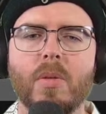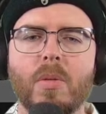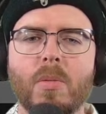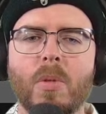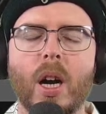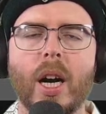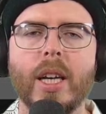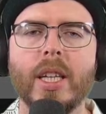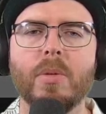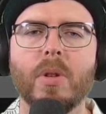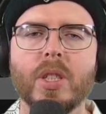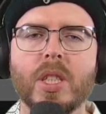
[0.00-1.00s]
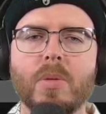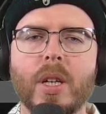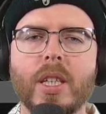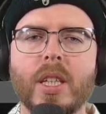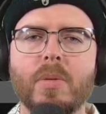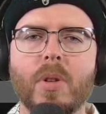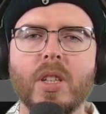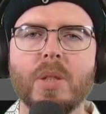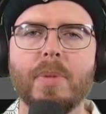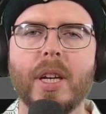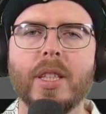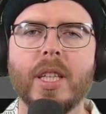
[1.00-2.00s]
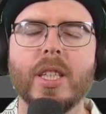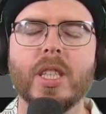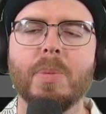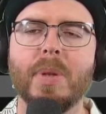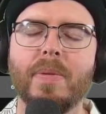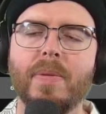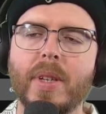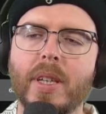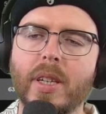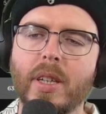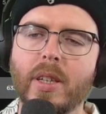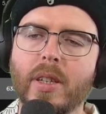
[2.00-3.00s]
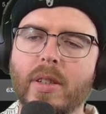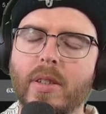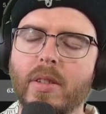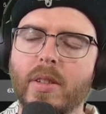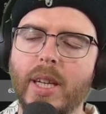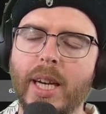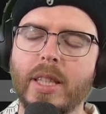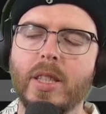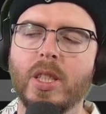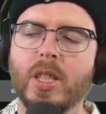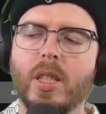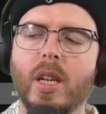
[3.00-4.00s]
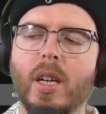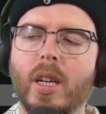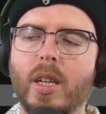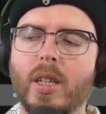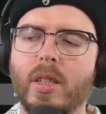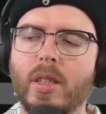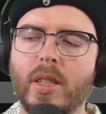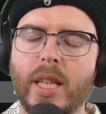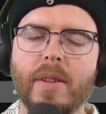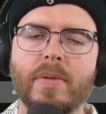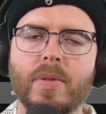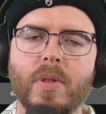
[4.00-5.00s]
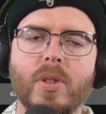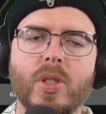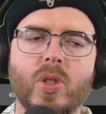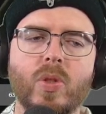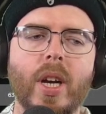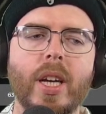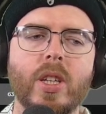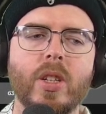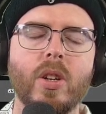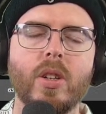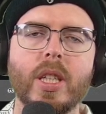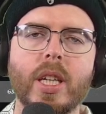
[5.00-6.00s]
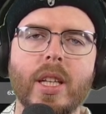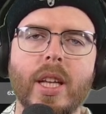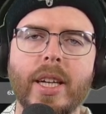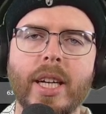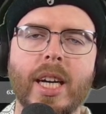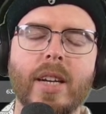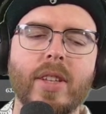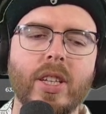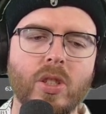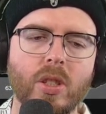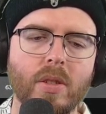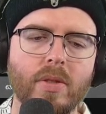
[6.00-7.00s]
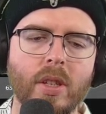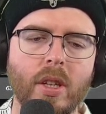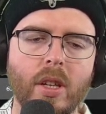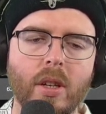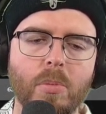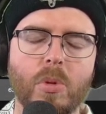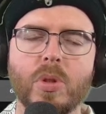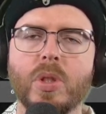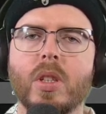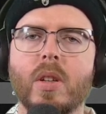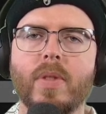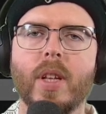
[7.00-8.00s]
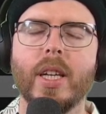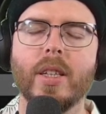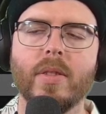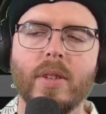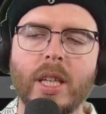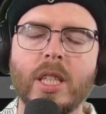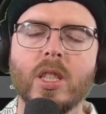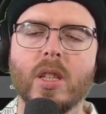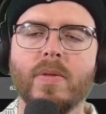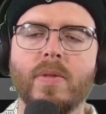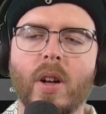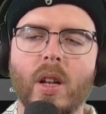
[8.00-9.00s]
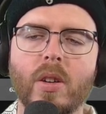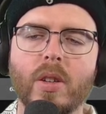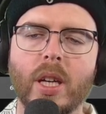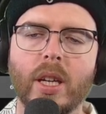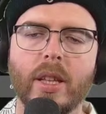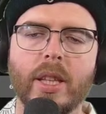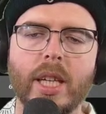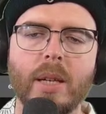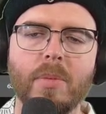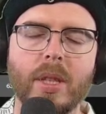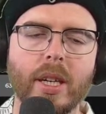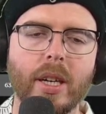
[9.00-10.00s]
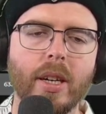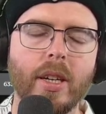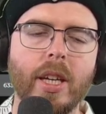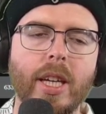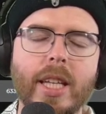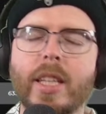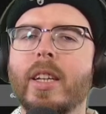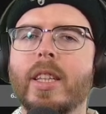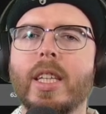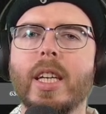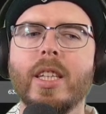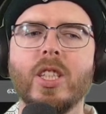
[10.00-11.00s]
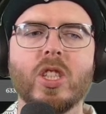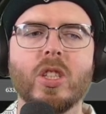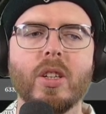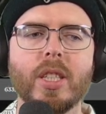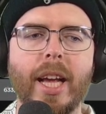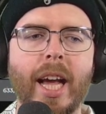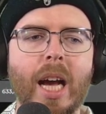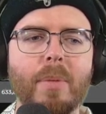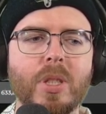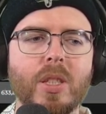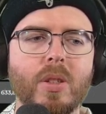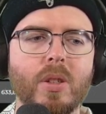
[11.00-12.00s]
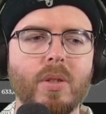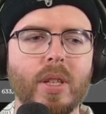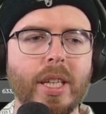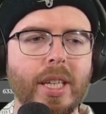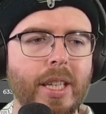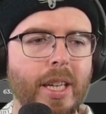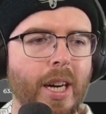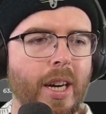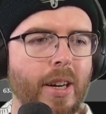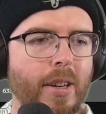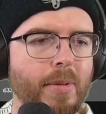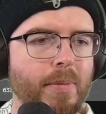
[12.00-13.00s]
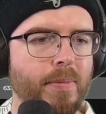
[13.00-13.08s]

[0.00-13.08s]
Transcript: why he was the way he was. But I think, to be fair, at the start, that first track, you know, you get like kind of that sort of more sort of like easy to follow kind of theme there. And then at the end, he just goes absolutely, yeah,